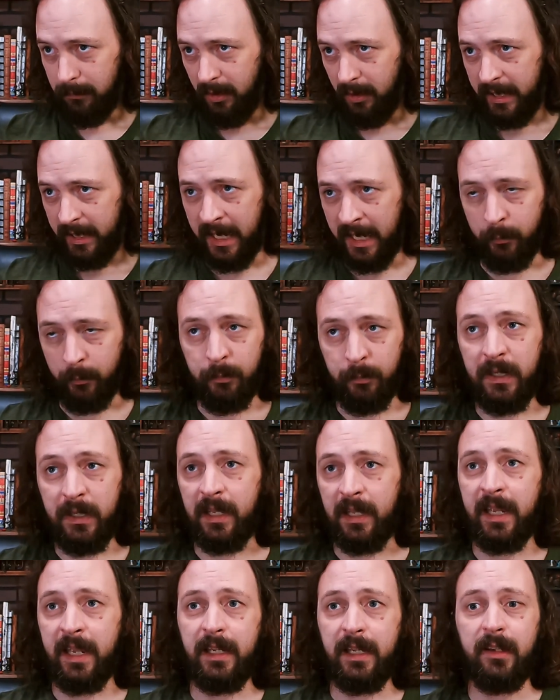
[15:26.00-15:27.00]
It would be
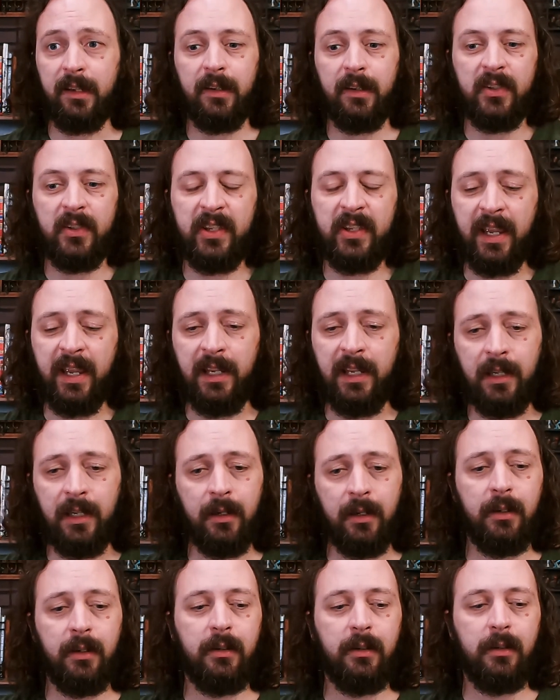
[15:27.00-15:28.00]
like
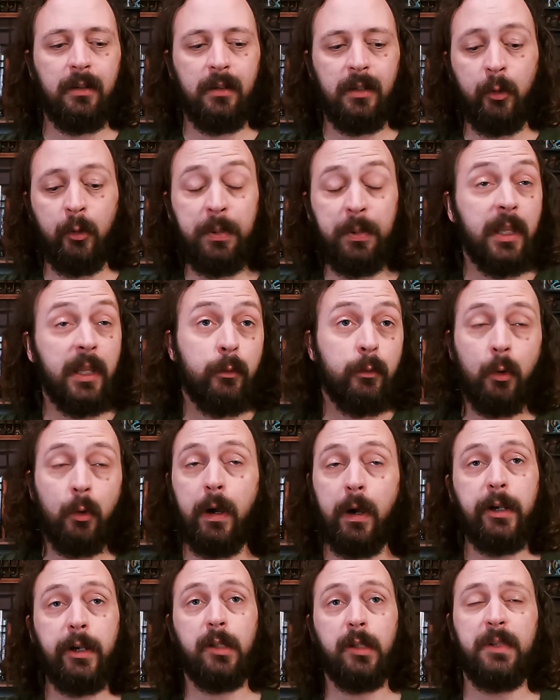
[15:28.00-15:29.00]
saying it would be like
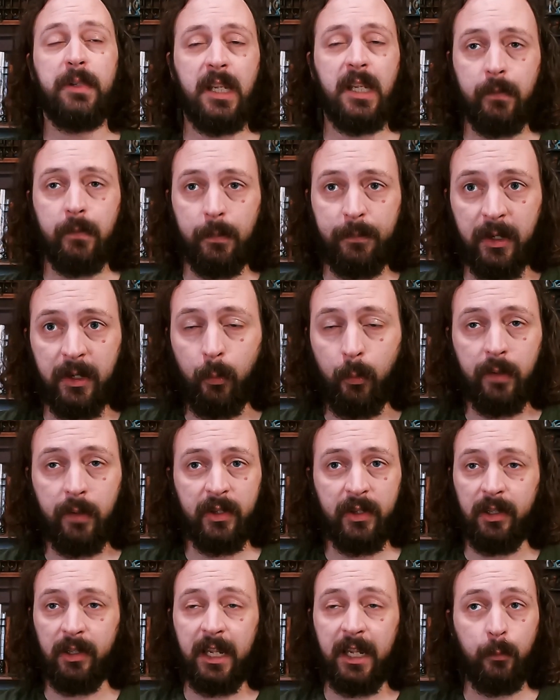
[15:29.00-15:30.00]
requiring them to give up one of
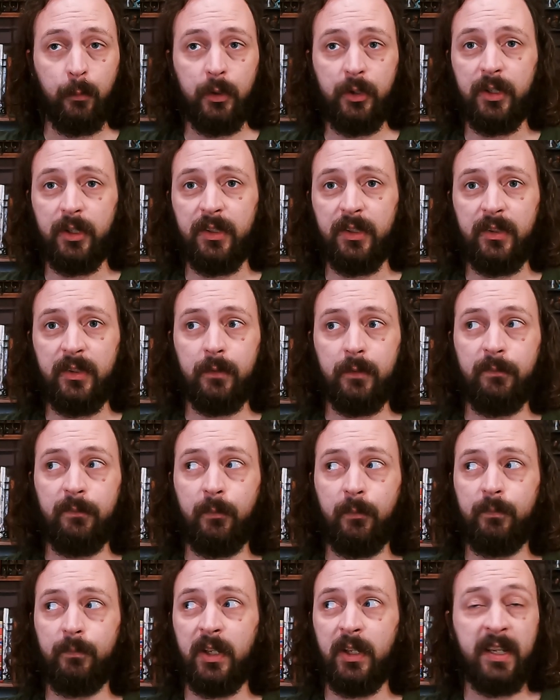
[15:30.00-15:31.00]
their languages
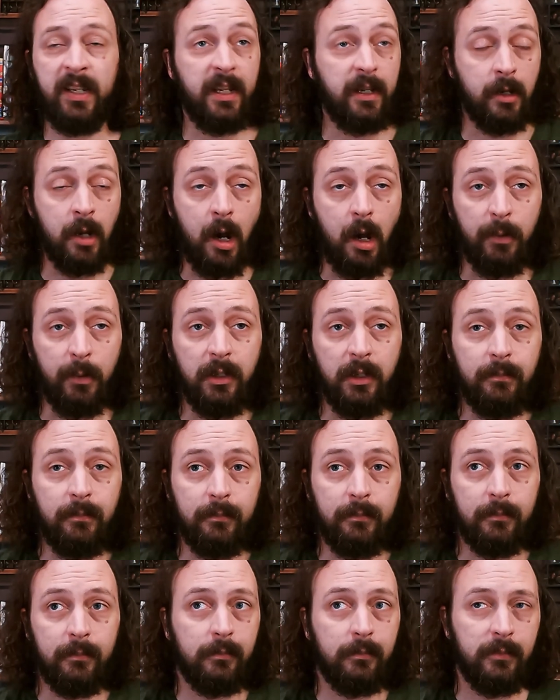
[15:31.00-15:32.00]
to take common
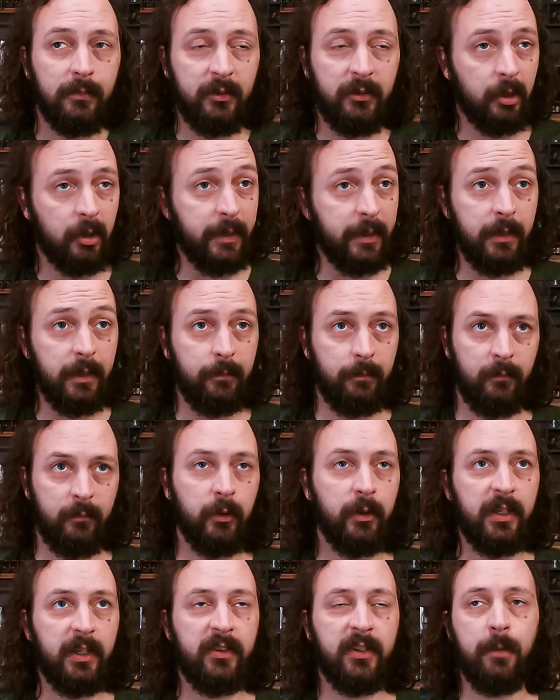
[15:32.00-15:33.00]
to me for
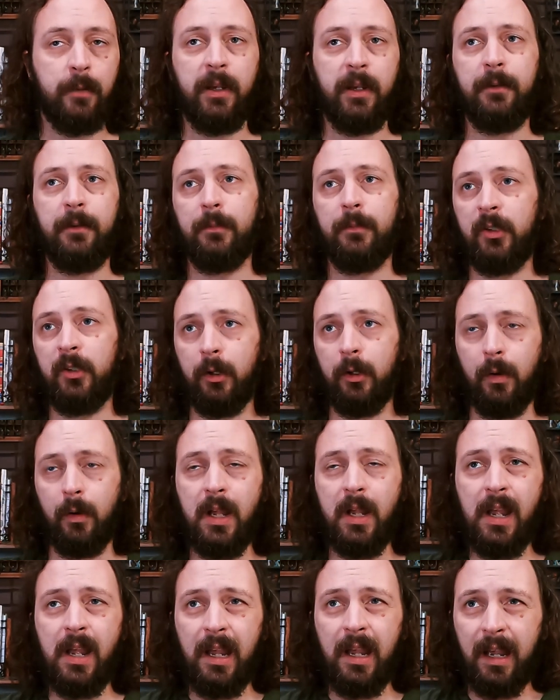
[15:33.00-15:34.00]
this campaign. So
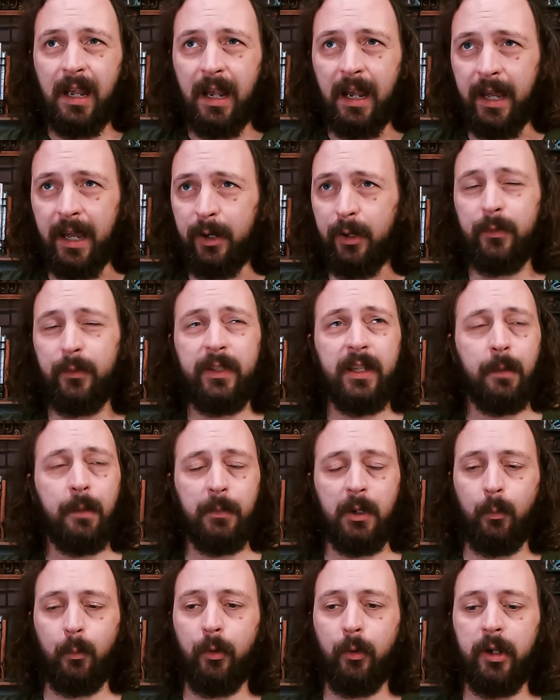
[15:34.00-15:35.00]
I don't think I'm
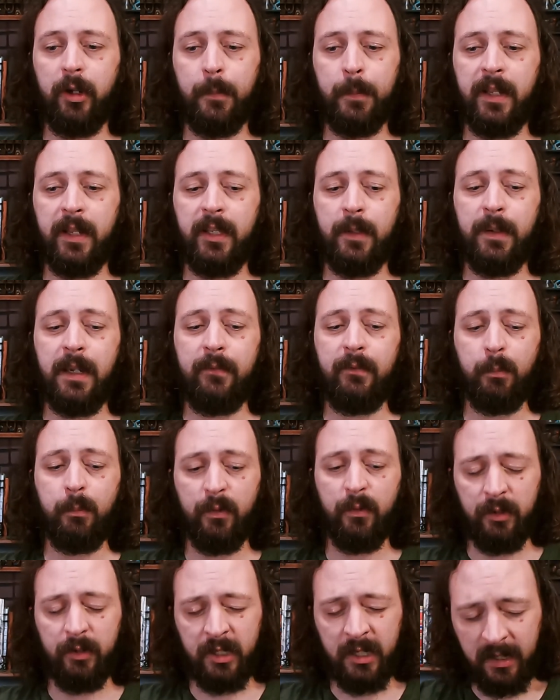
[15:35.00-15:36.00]
going to worry about them having
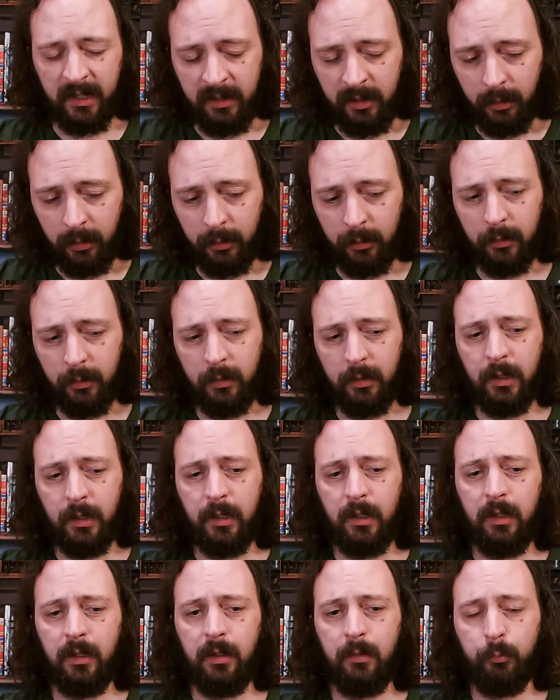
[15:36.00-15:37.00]
particular
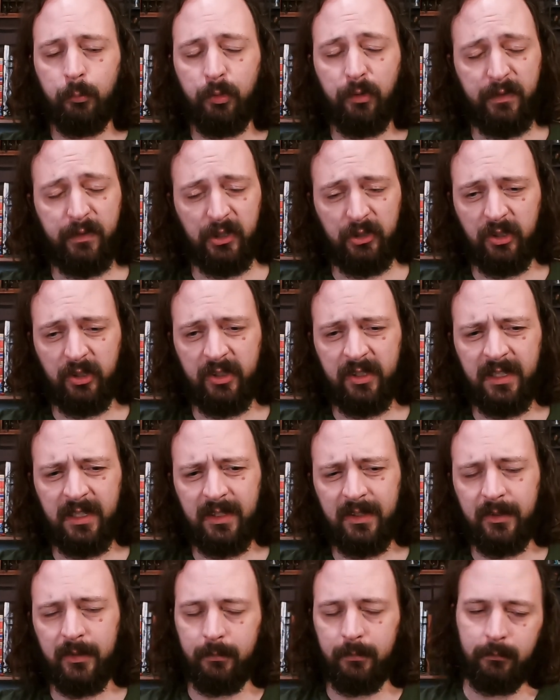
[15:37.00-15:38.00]

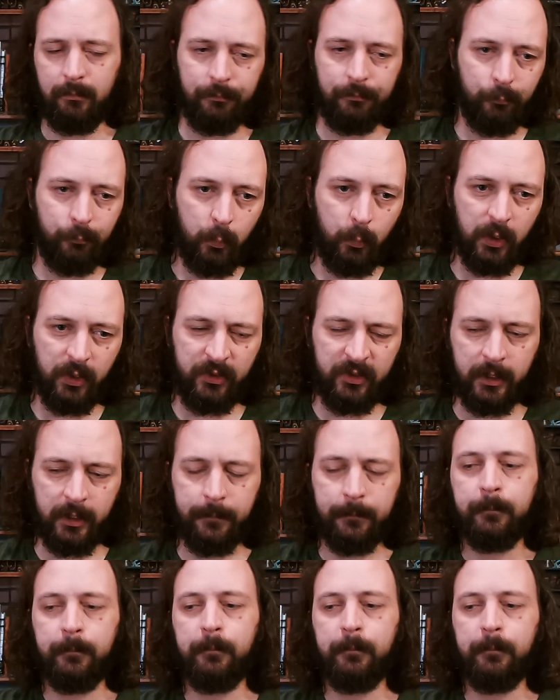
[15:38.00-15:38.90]
proficiencies. We'll see.